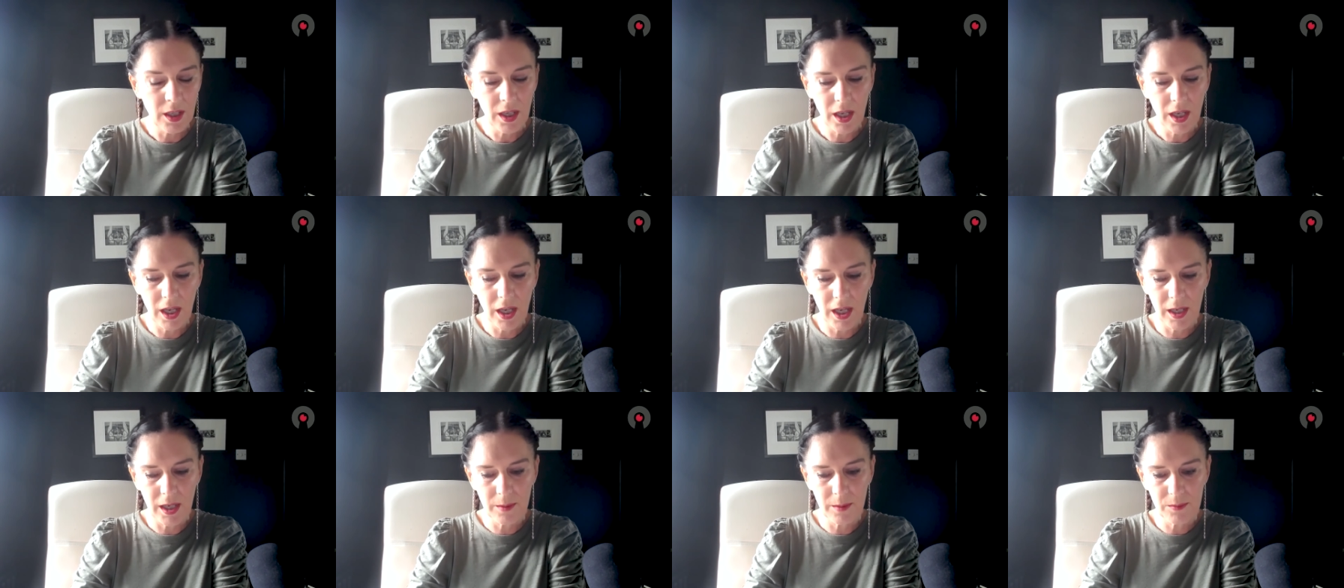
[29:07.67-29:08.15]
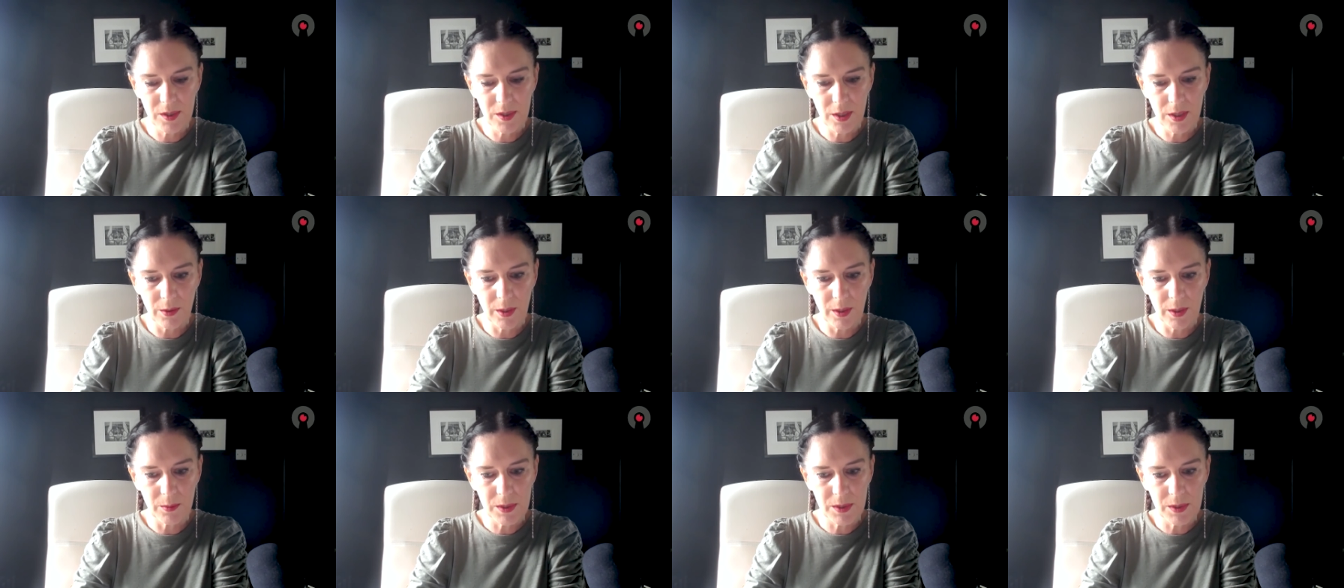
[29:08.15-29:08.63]
And um, so
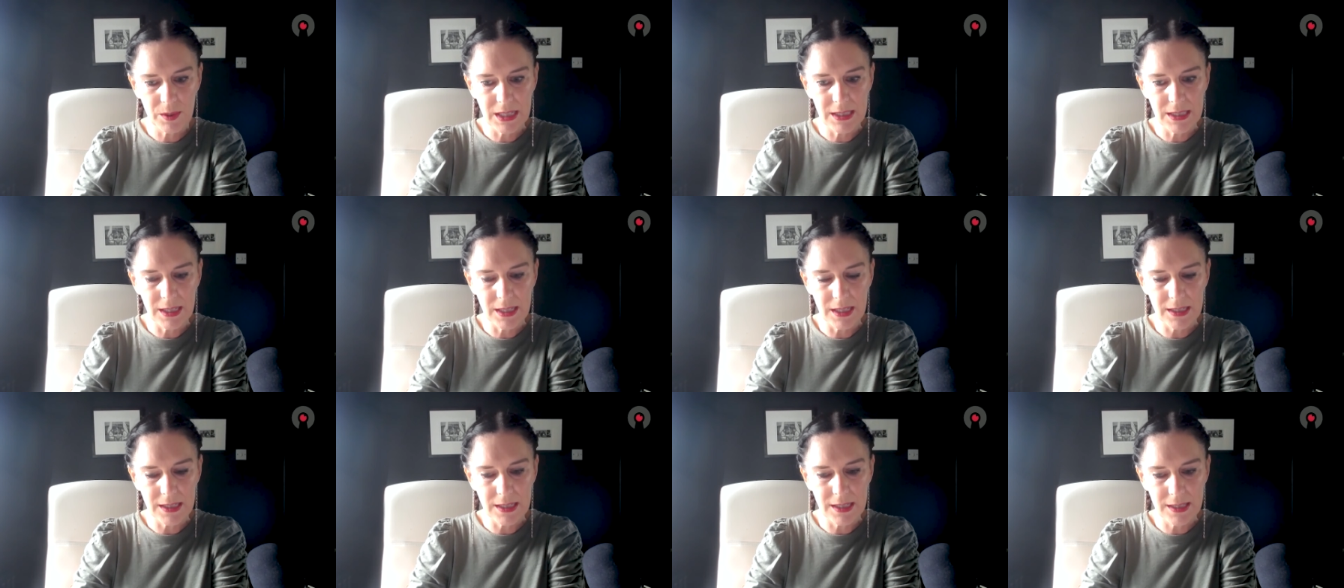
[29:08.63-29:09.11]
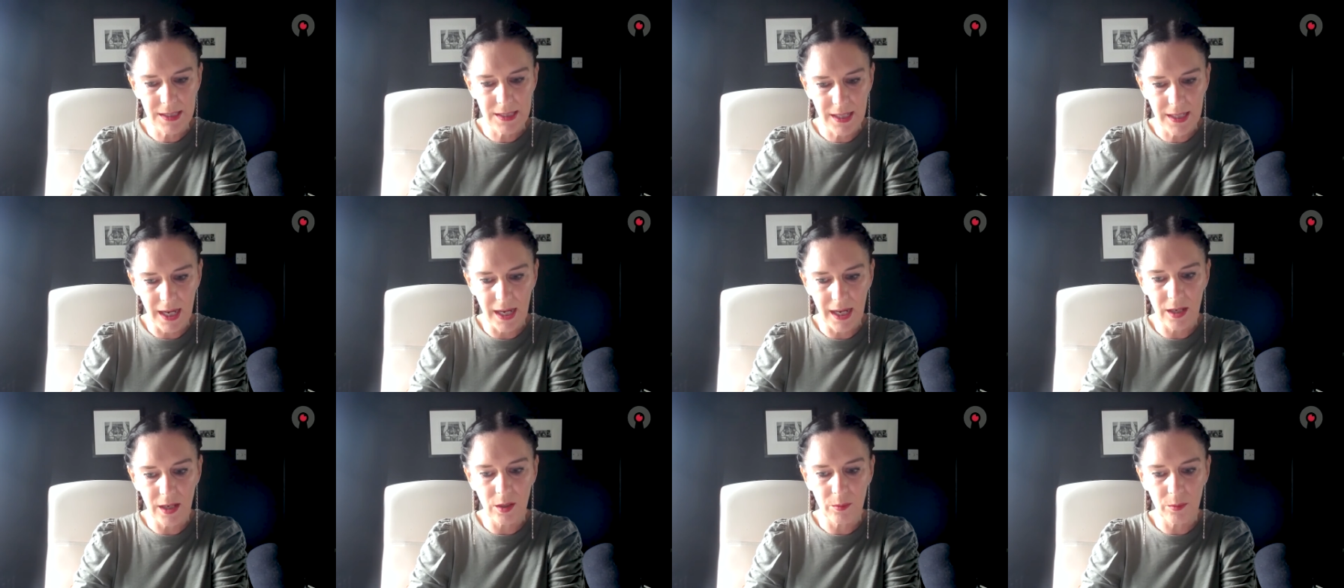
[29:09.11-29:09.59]
it was easier to
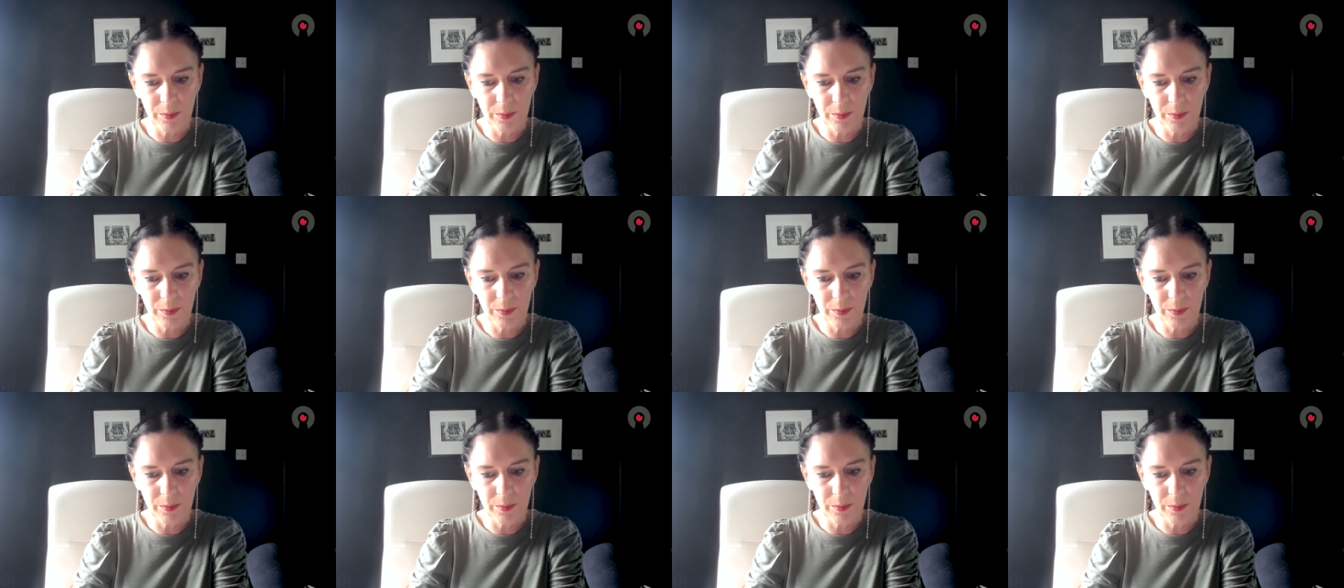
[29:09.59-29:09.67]
scale.